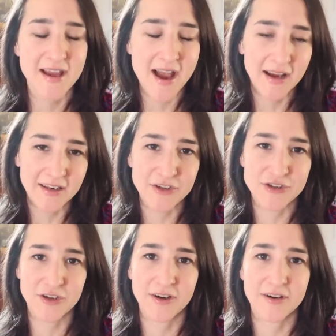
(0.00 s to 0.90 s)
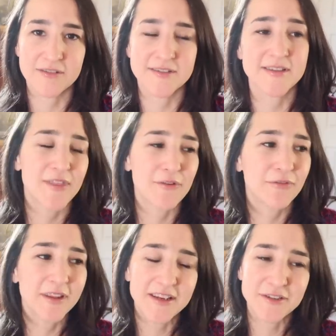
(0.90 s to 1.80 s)
added sugars, they
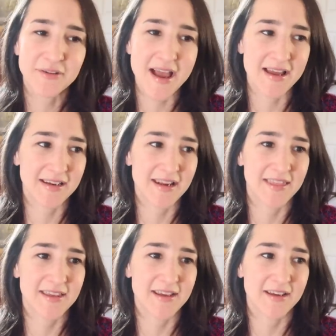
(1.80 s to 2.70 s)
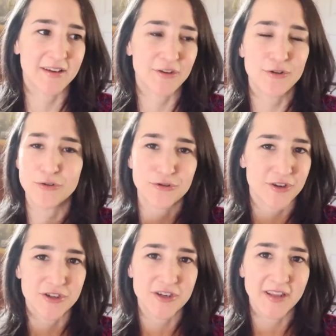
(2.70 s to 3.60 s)
really don't add anything
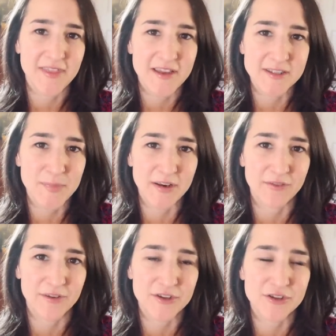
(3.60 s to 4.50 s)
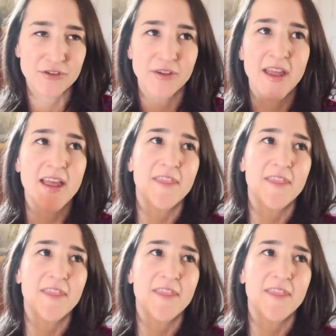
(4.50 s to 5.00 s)
nutritionally that's beneficial.